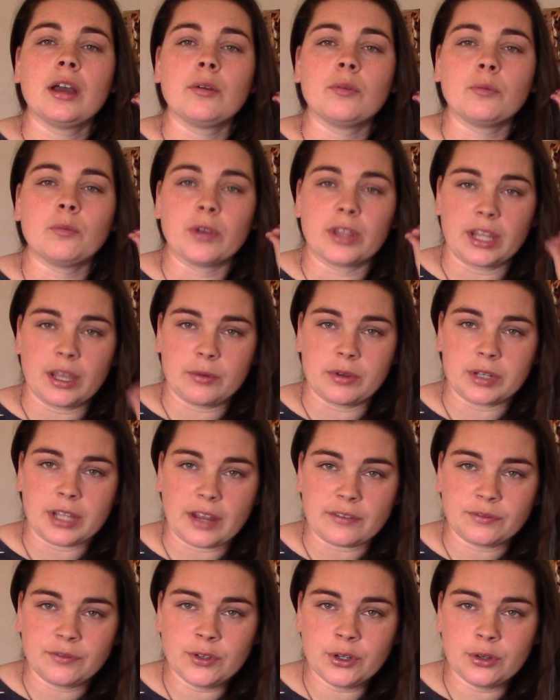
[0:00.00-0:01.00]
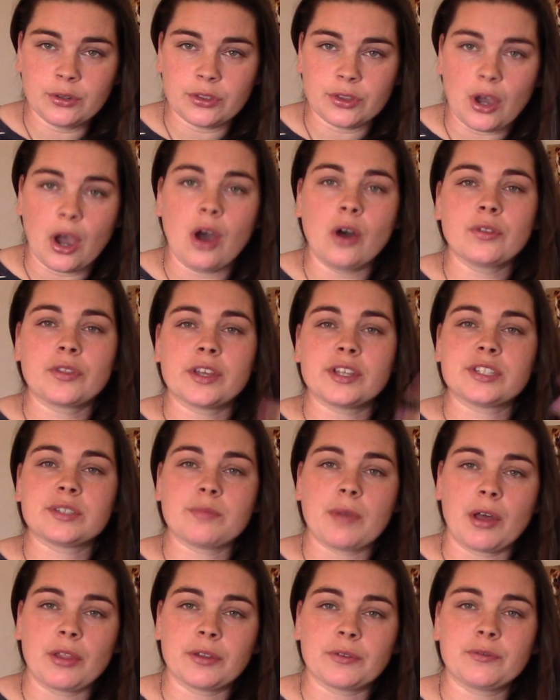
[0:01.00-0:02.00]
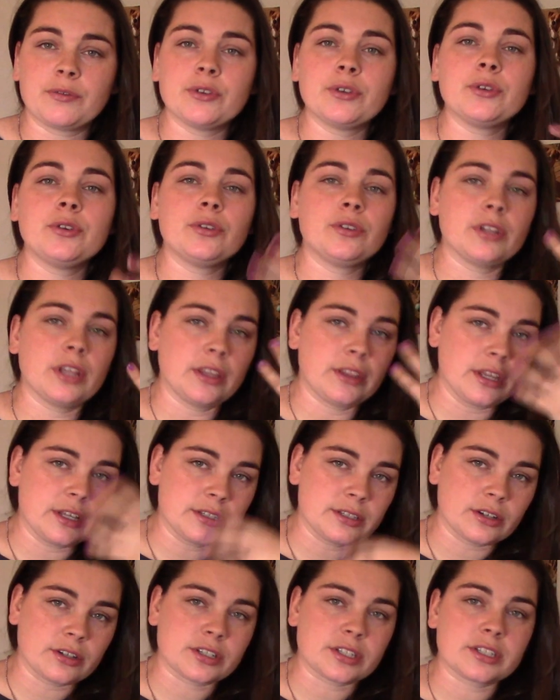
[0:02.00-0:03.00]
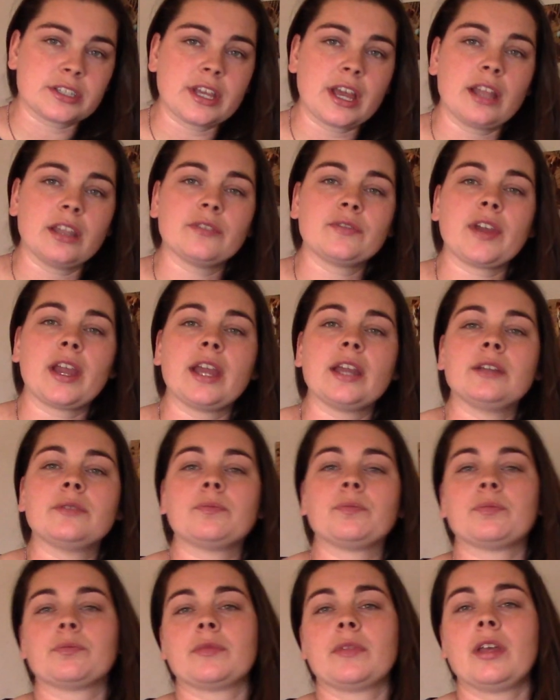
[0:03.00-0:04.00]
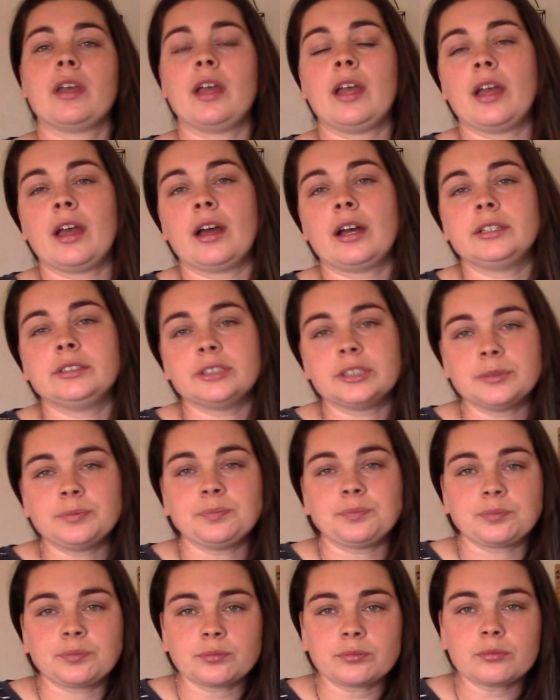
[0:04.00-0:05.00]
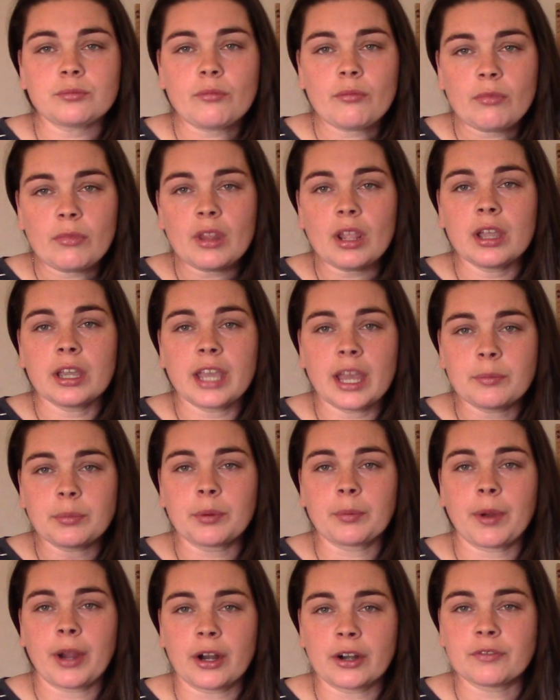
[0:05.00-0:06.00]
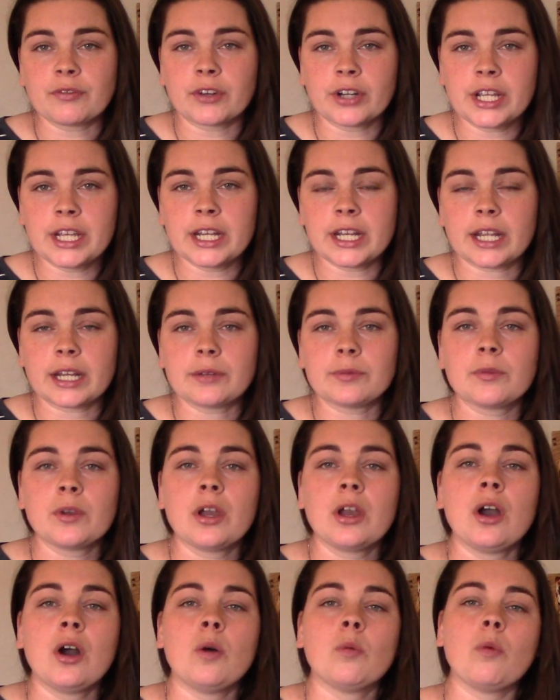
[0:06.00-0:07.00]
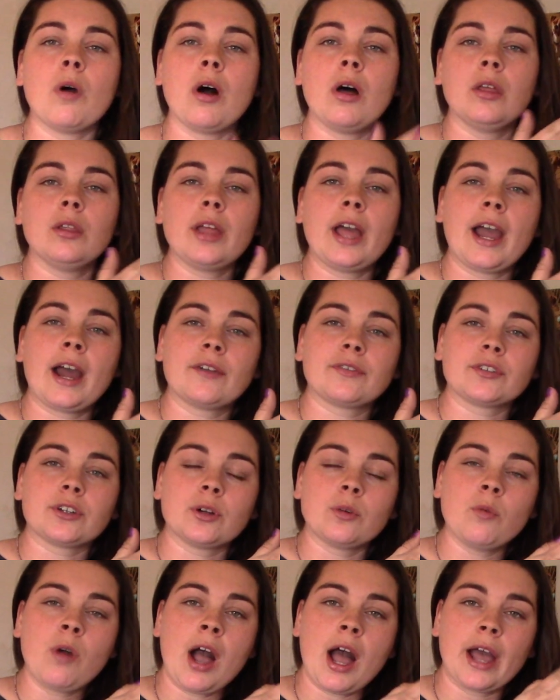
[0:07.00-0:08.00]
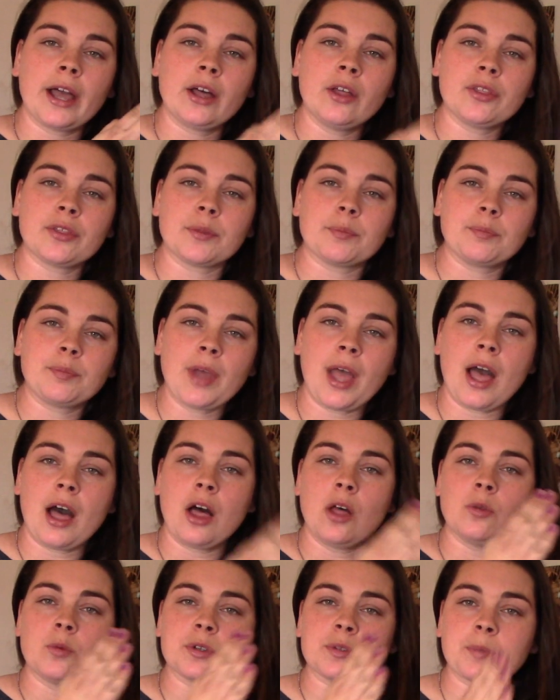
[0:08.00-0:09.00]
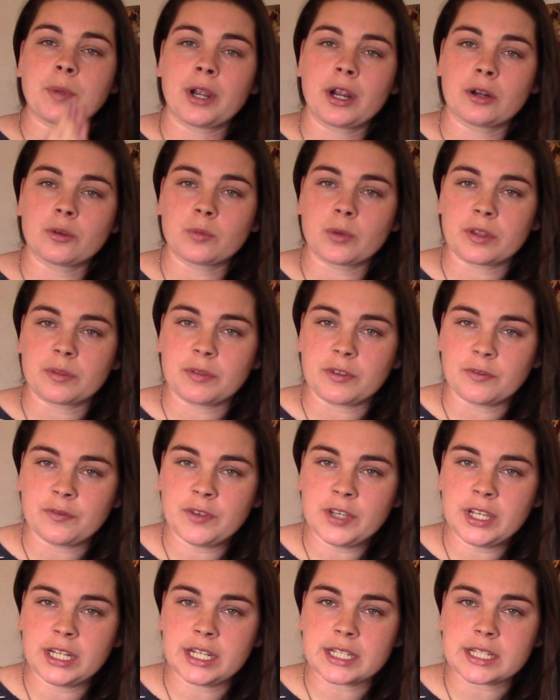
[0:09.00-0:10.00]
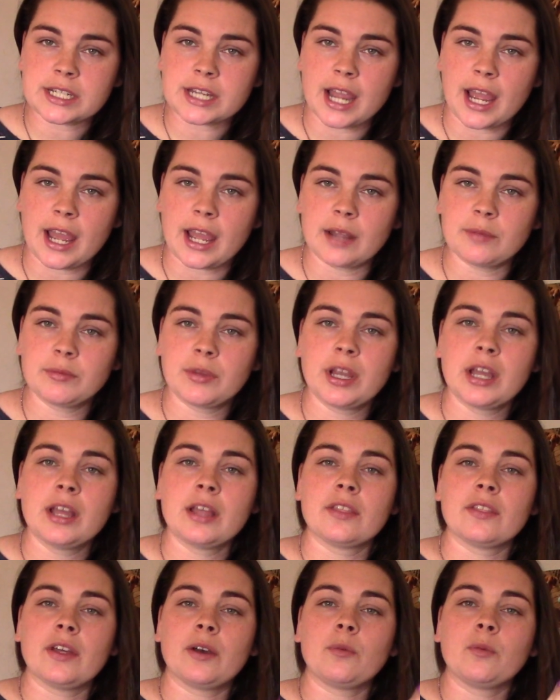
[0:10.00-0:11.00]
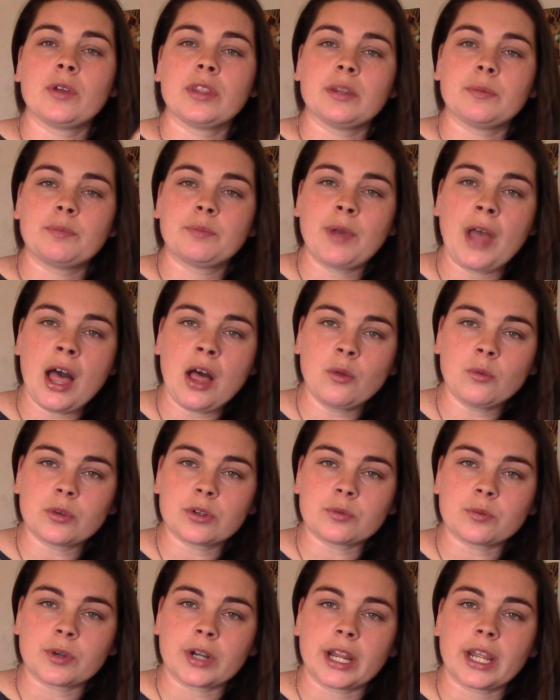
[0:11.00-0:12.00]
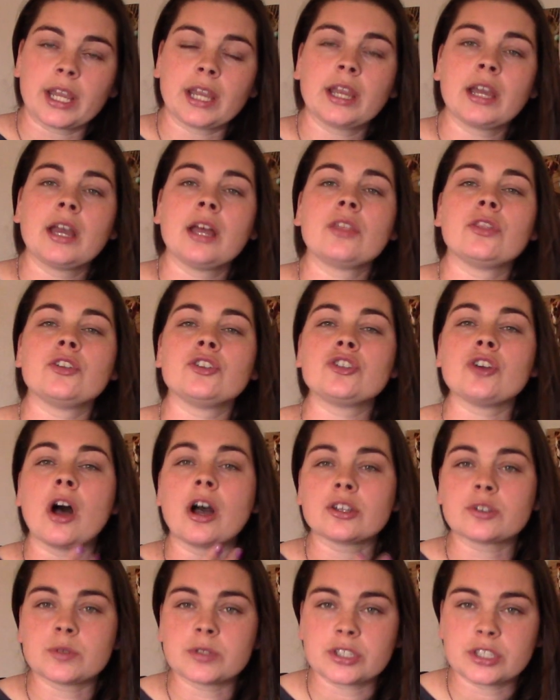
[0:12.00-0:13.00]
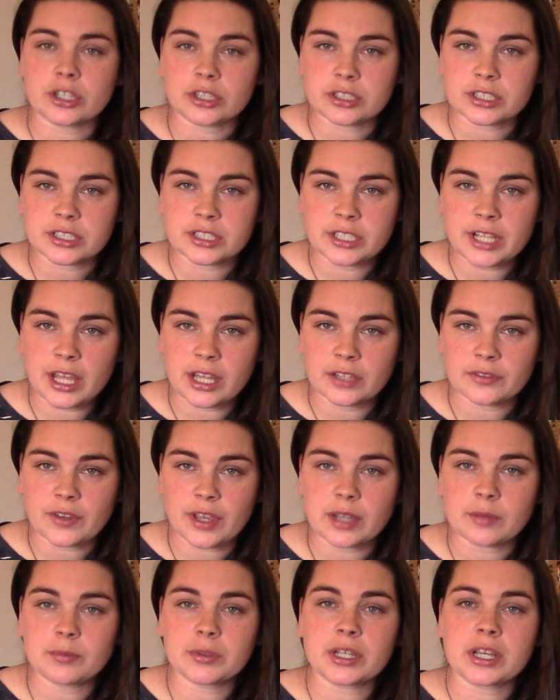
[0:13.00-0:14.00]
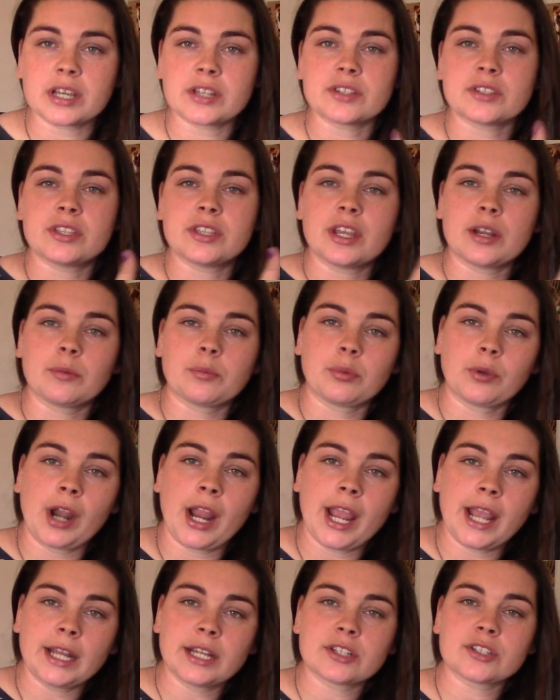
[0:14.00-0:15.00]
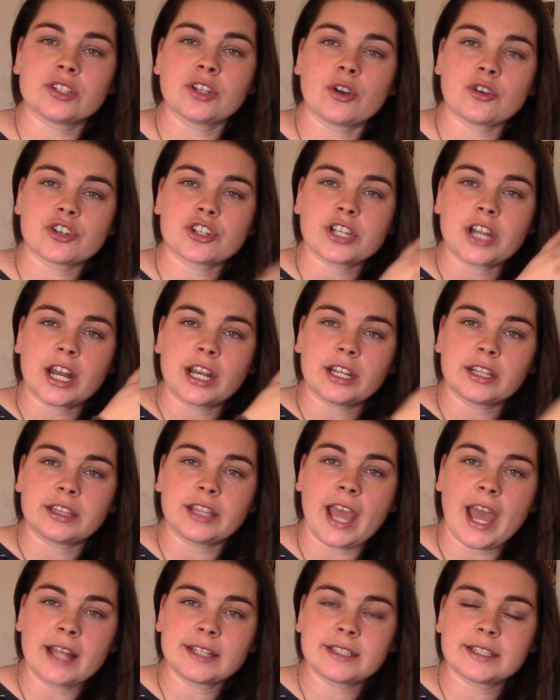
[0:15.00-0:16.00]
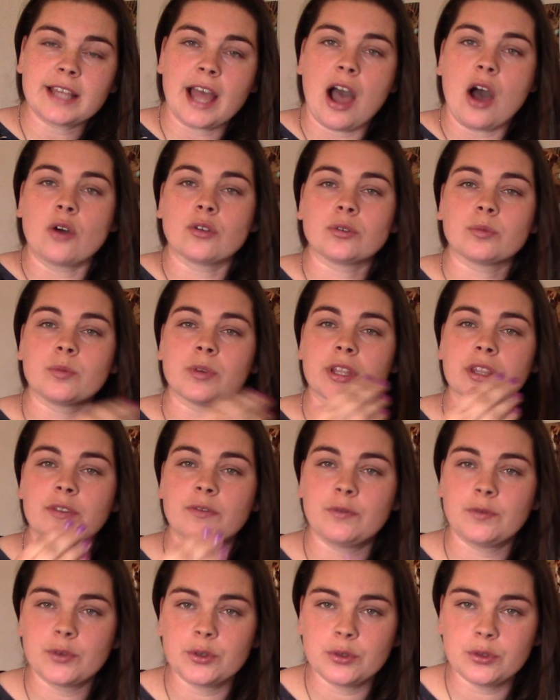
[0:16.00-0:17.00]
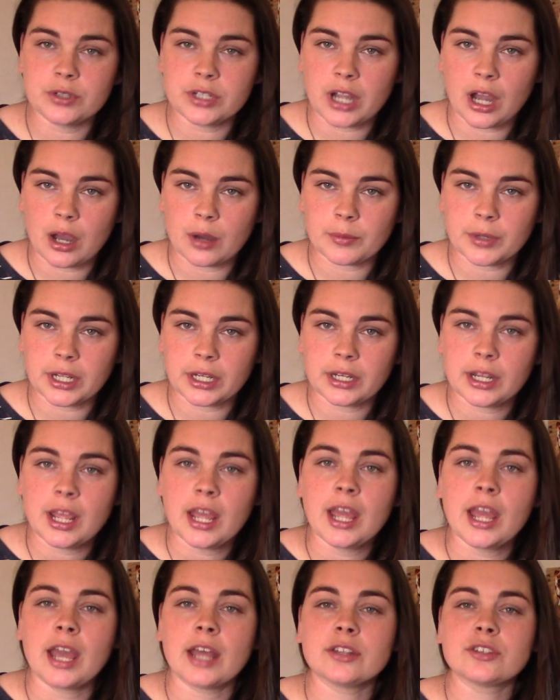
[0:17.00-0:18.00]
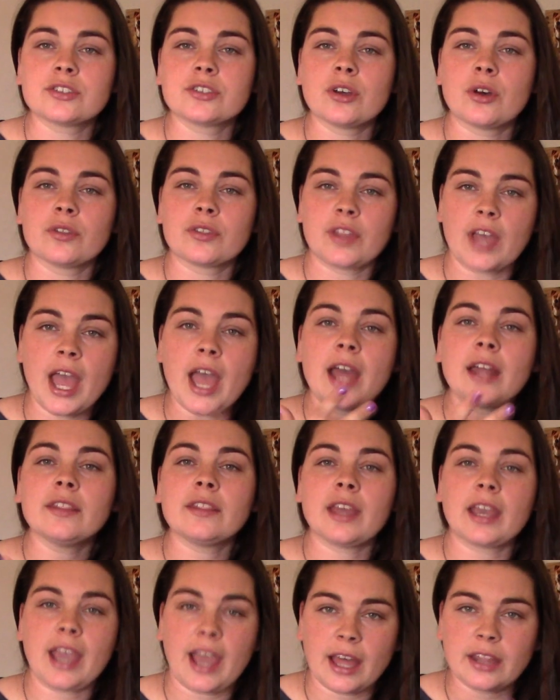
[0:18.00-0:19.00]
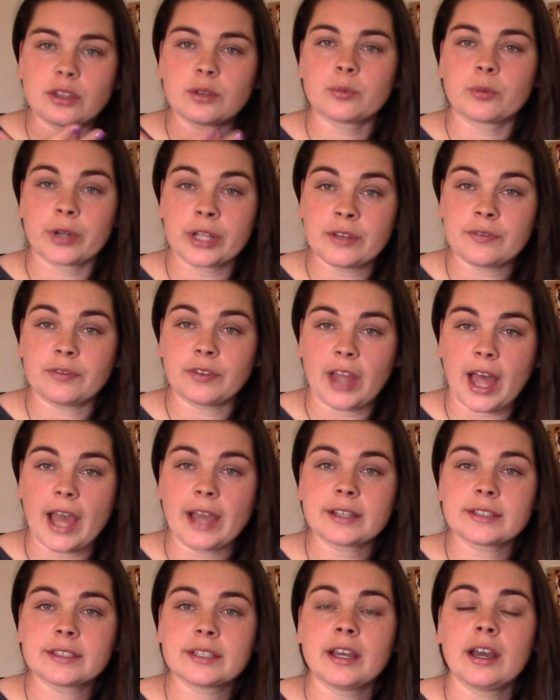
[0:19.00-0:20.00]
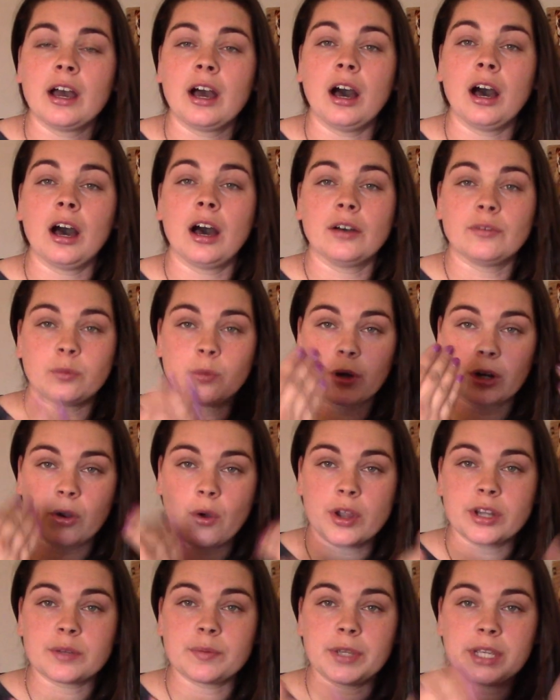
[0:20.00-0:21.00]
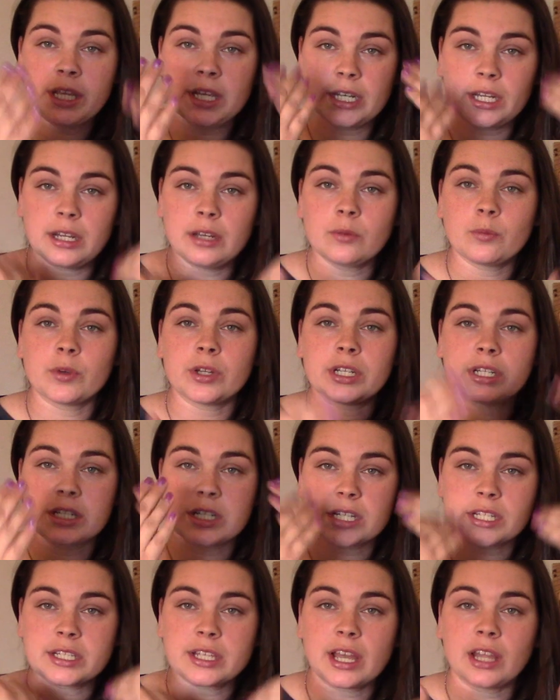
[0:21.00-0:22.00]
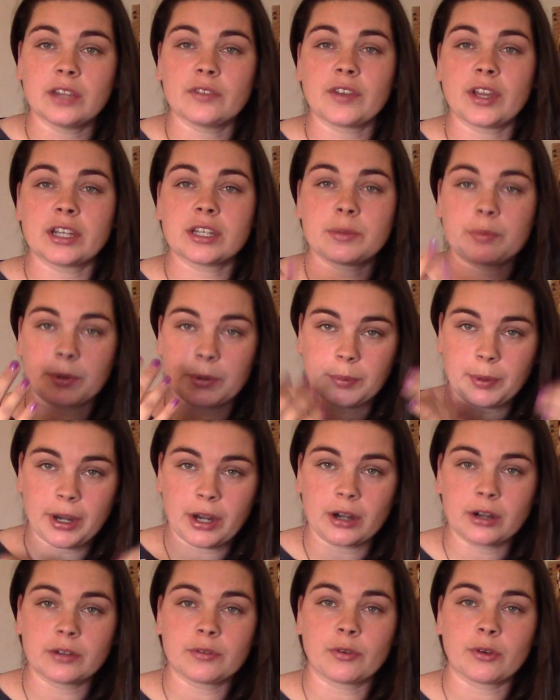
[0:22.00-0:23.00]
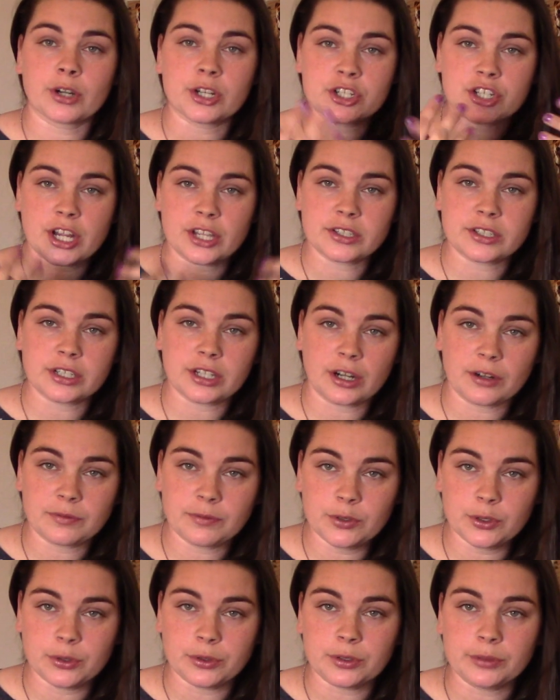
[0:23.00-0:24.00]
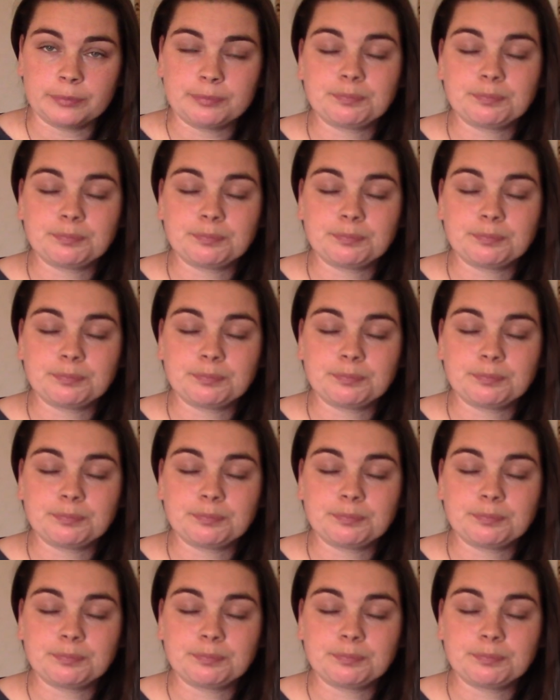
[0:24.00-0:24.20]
When they would get food though, they'd smell the food, they'd start to salivate and get prepared for eating. Well, after a while, the bell was paired with the feeding time, that when the bell would ring, the dogs would start to salivate because their brain associated that sound with food coming. And so then they had the reflex of, we're going to be eating, we need to salivate to prepare for ingesting our food.